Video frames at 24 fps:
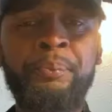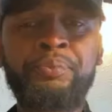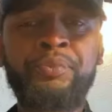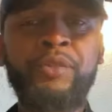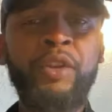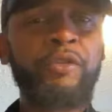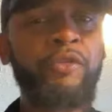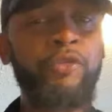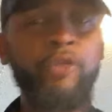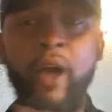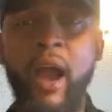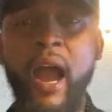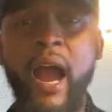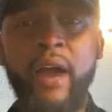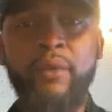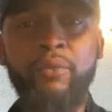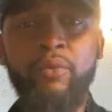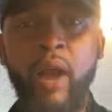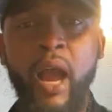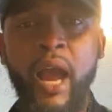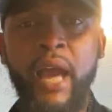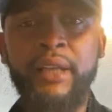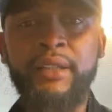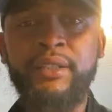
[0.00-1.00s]
fried
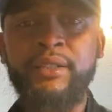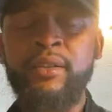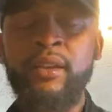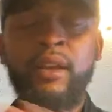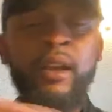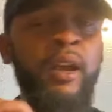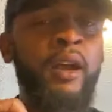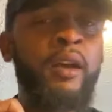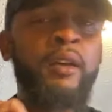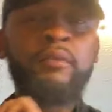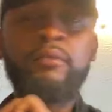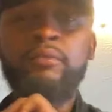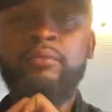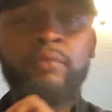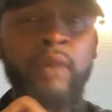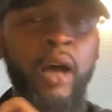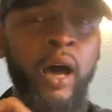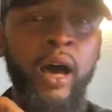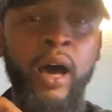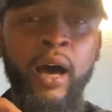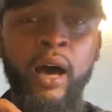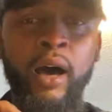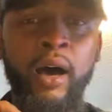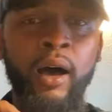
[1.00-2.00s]
rice,
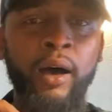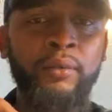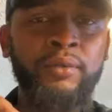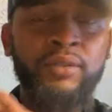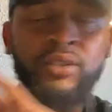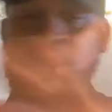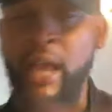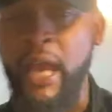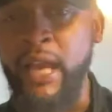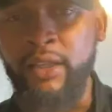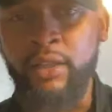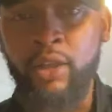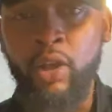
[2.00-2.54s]
St.